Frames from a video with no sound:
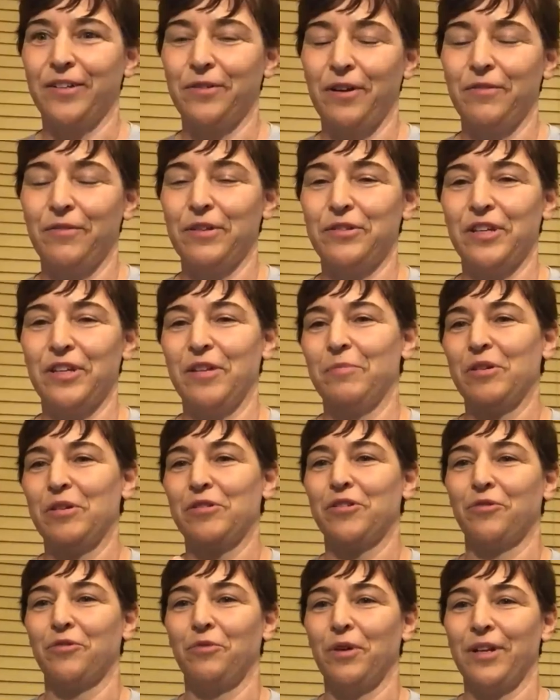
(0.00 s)
You have this
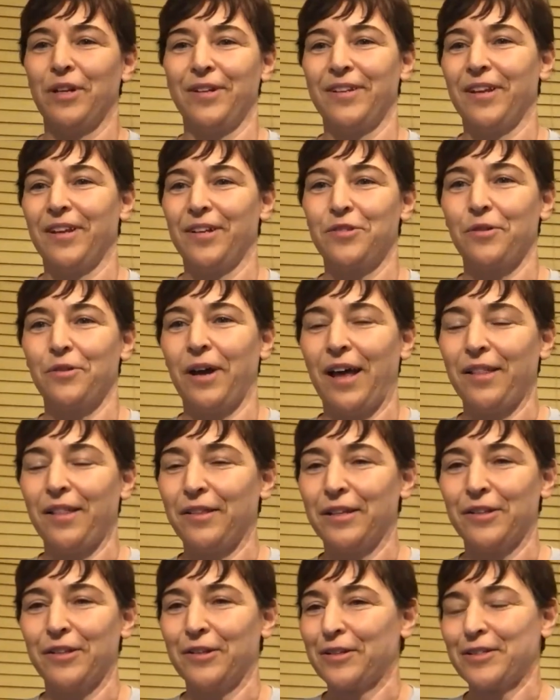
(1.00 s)
image of what a
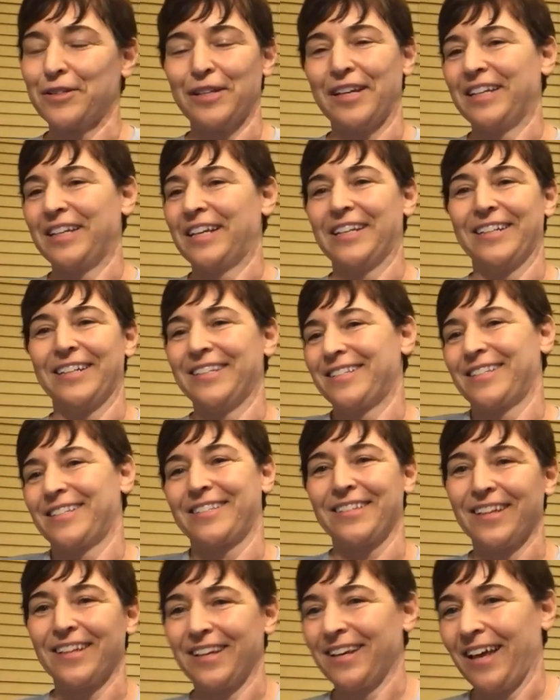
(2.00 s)
triathlete looks like, and
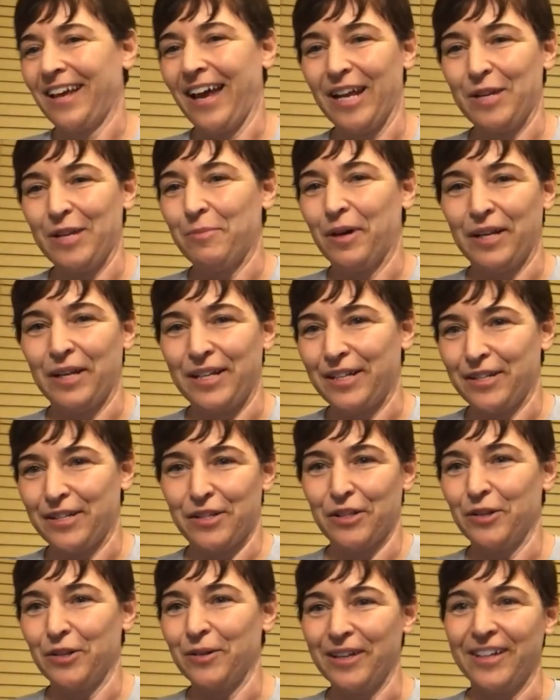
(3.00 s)
it's anybody can
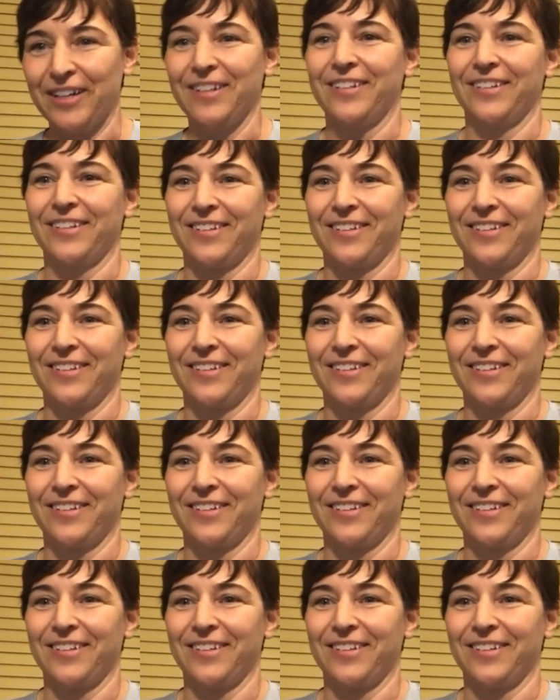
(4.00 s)
do it.